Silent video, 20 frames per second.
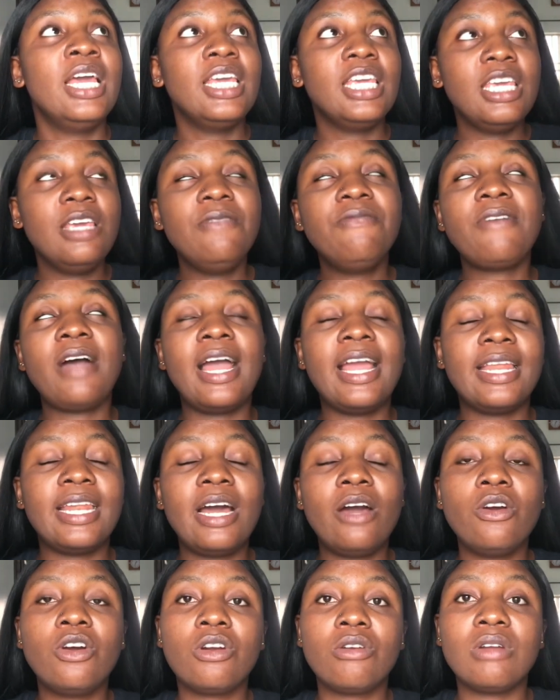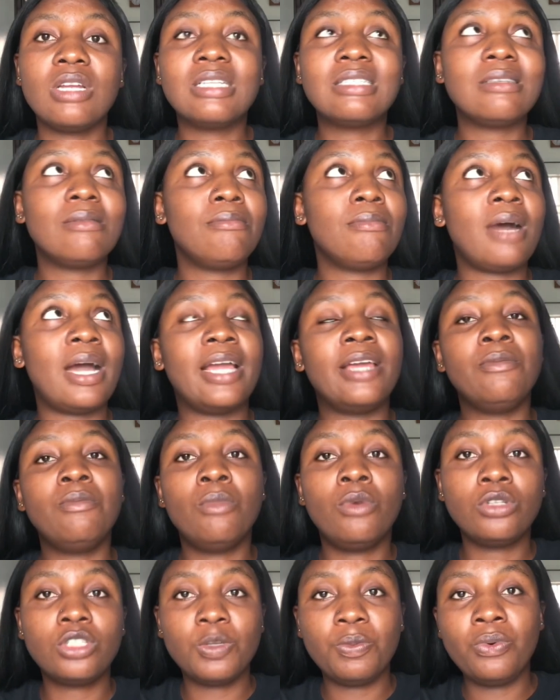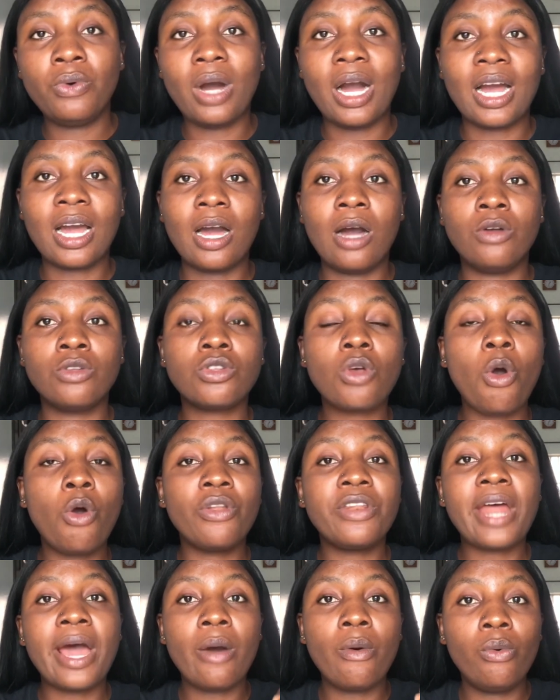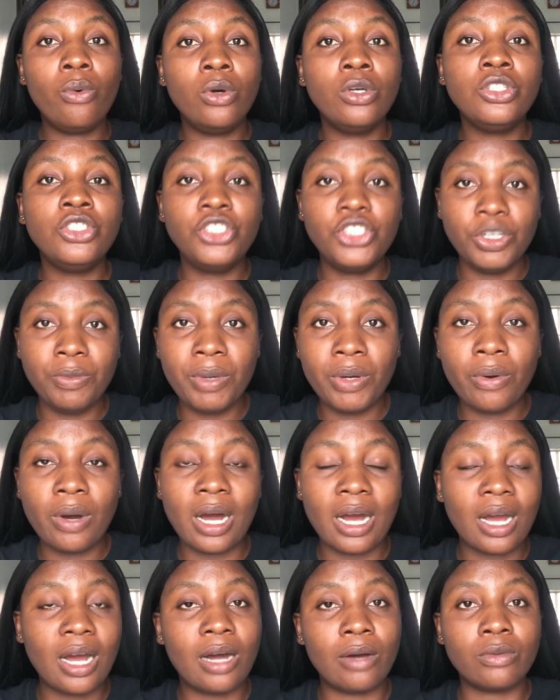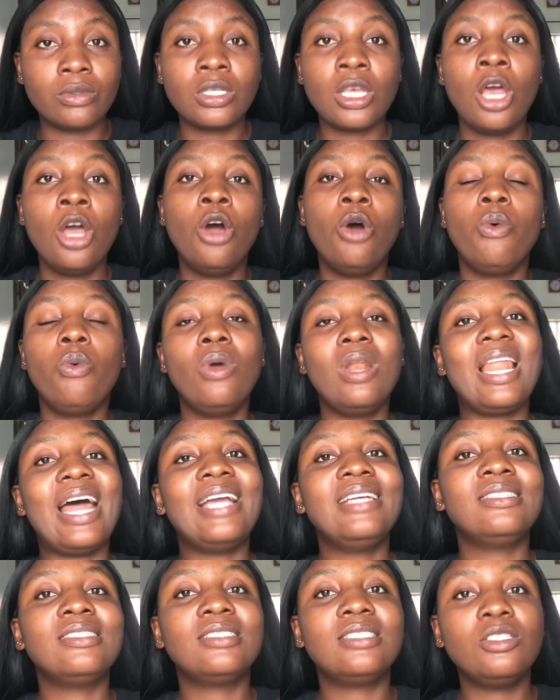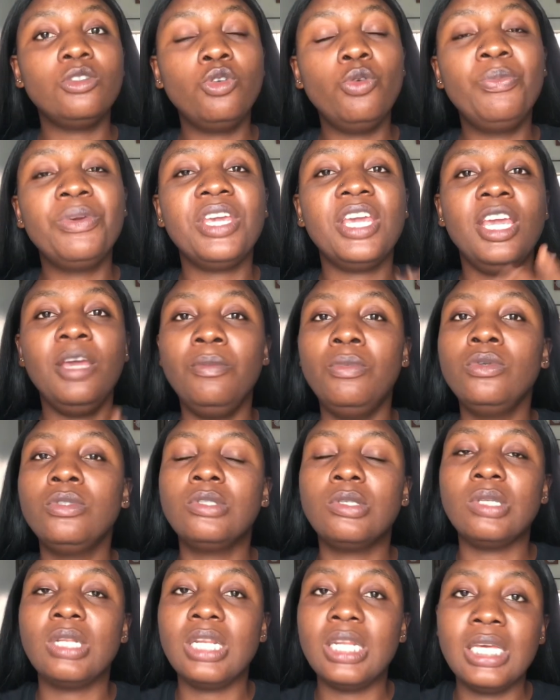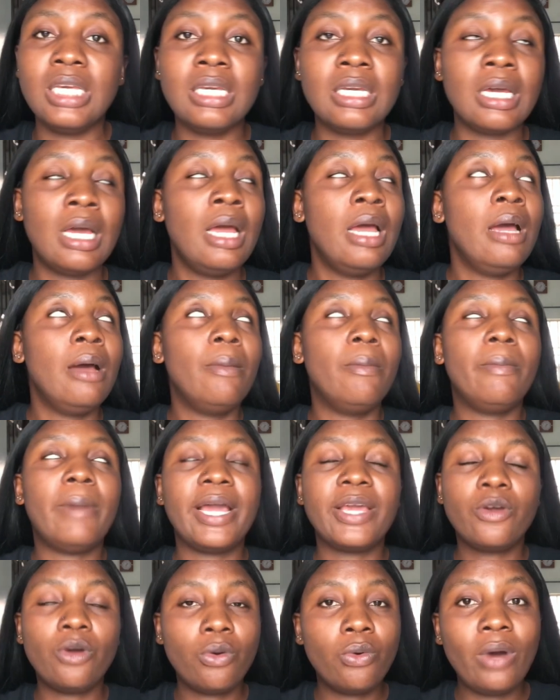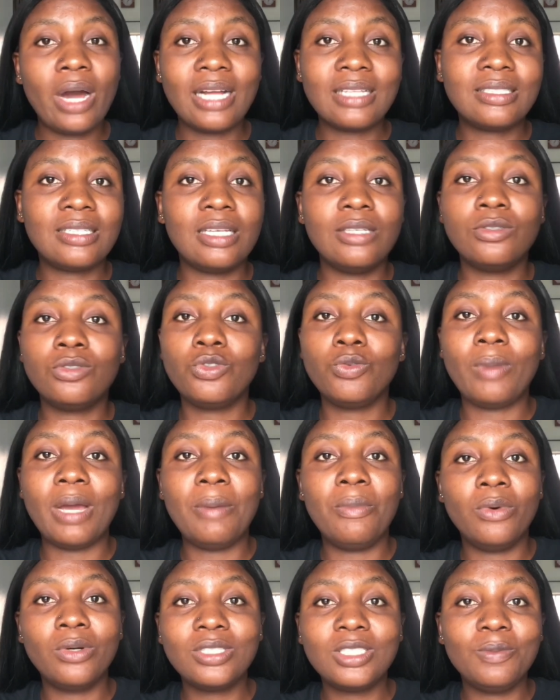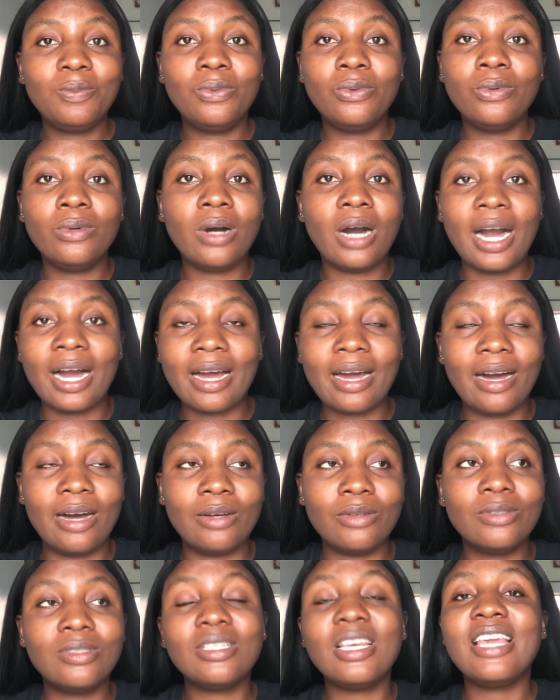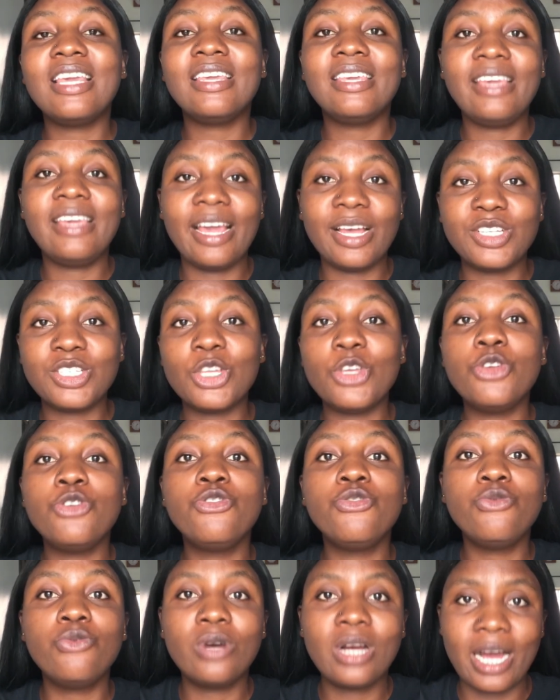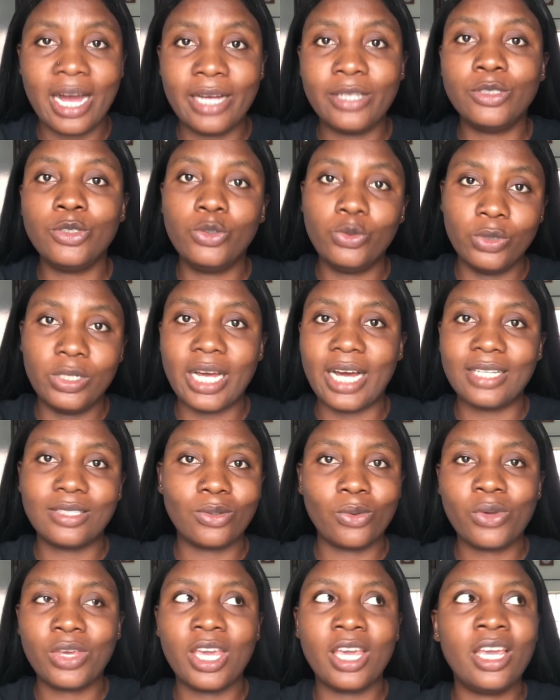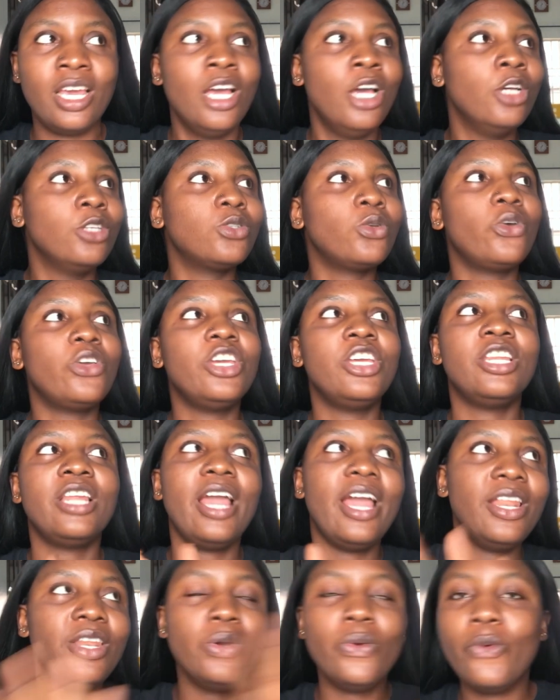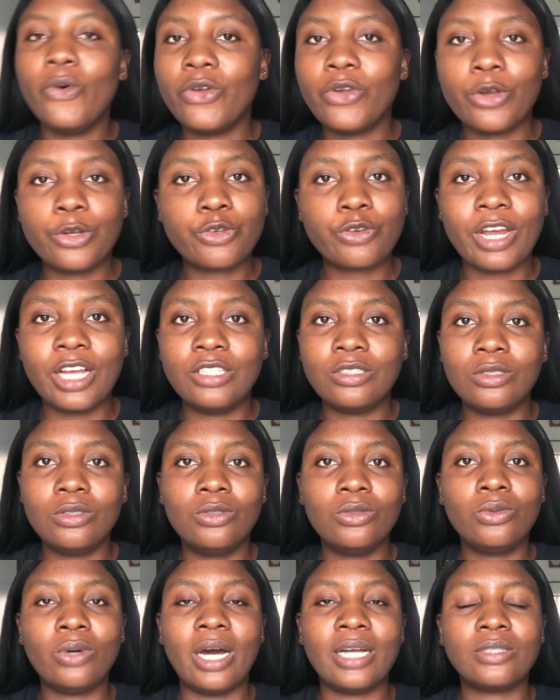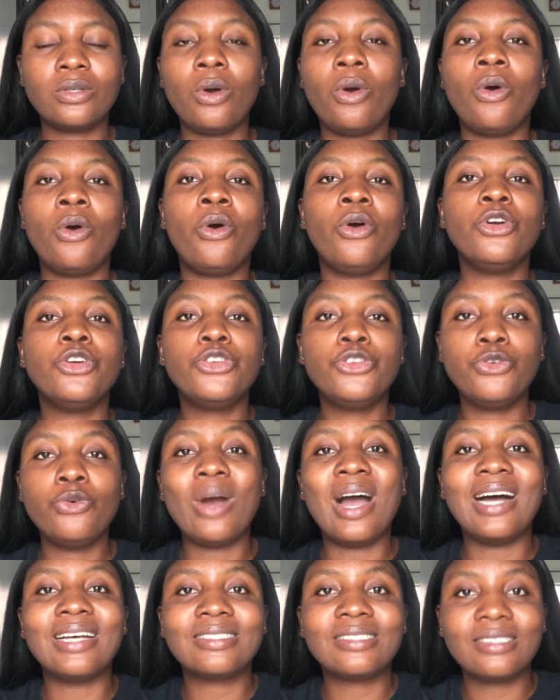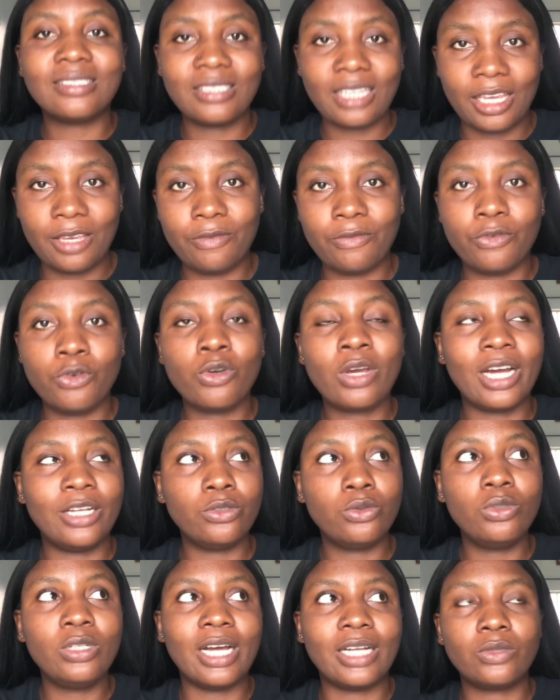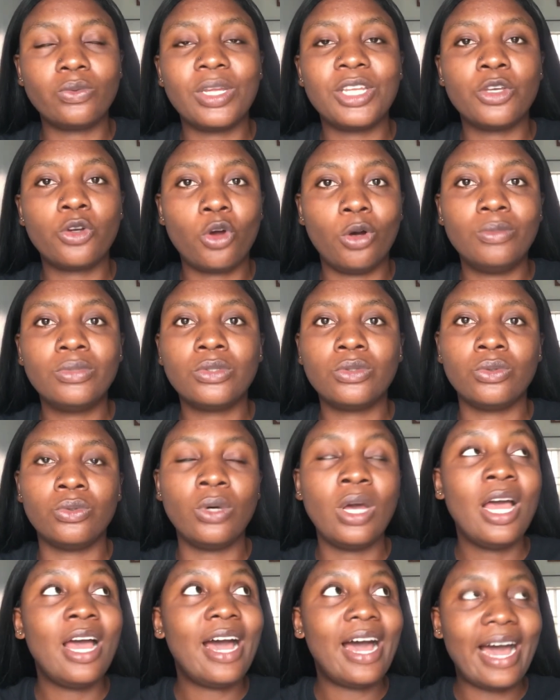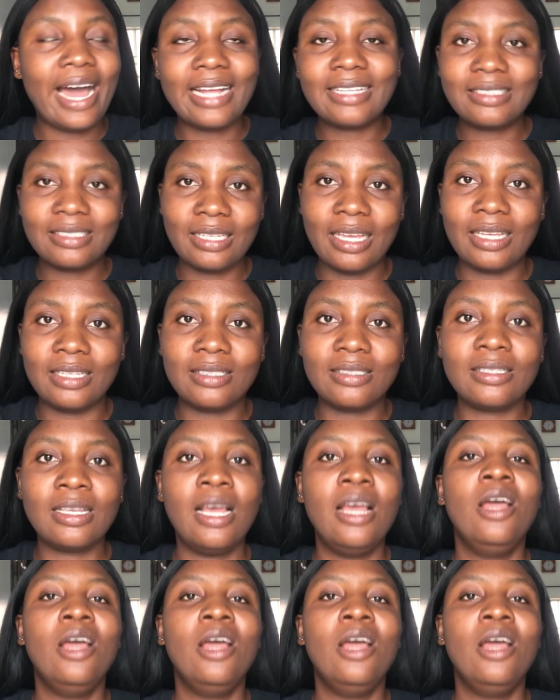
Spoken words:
If I now create my multiple accounts under one Gmail account, will I still be able to link my Google AdSense to my multiple accounts? Yes, you can do that. Okay, so in any one you're trying to do at all, you are safe. You can do that when it comes to AdSense.